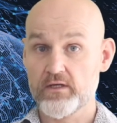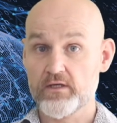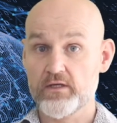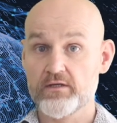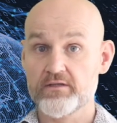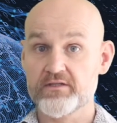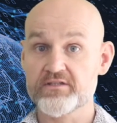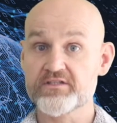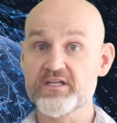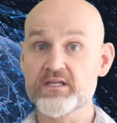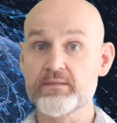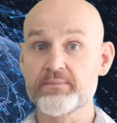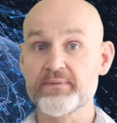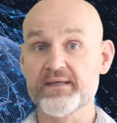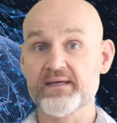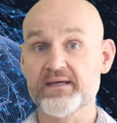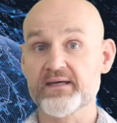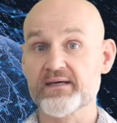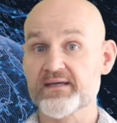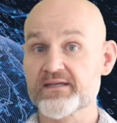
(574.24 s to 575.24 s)
The
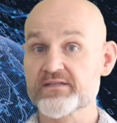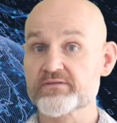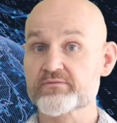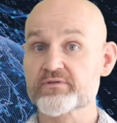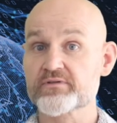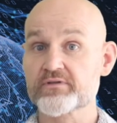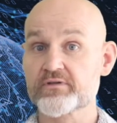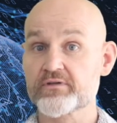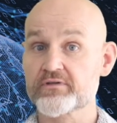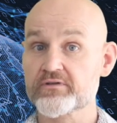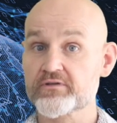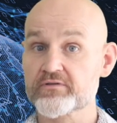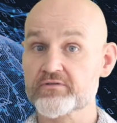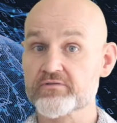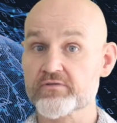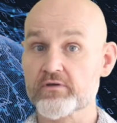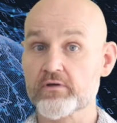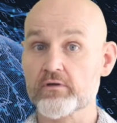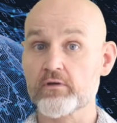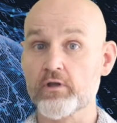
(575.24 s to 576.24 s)
GDPR has returned
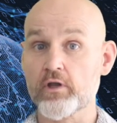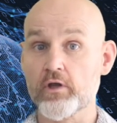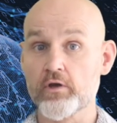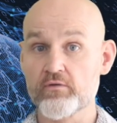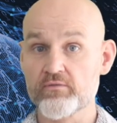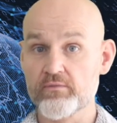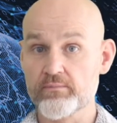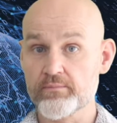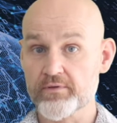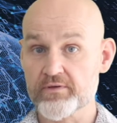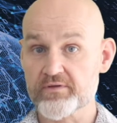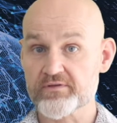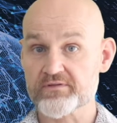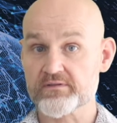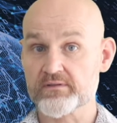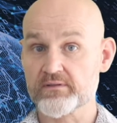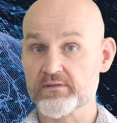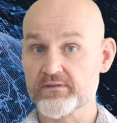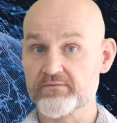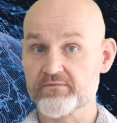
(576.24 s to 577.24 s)
control over
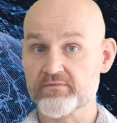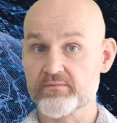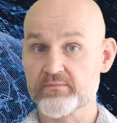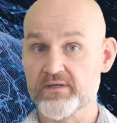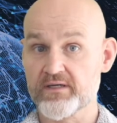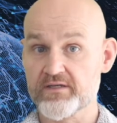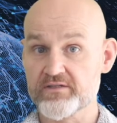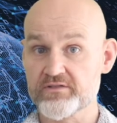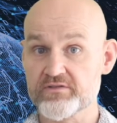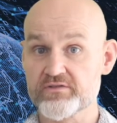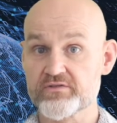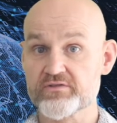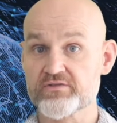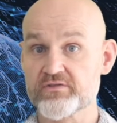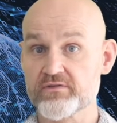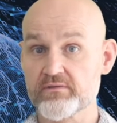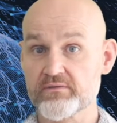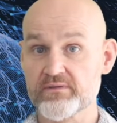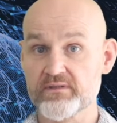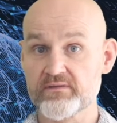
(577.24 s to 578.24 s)
personal information
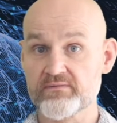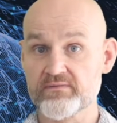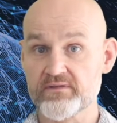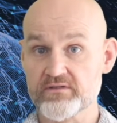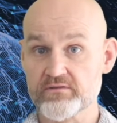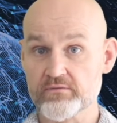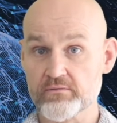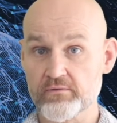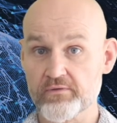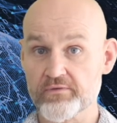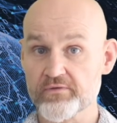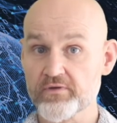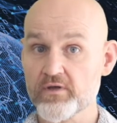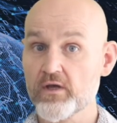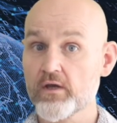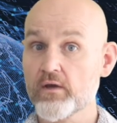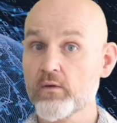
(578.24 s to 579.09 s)
to individuals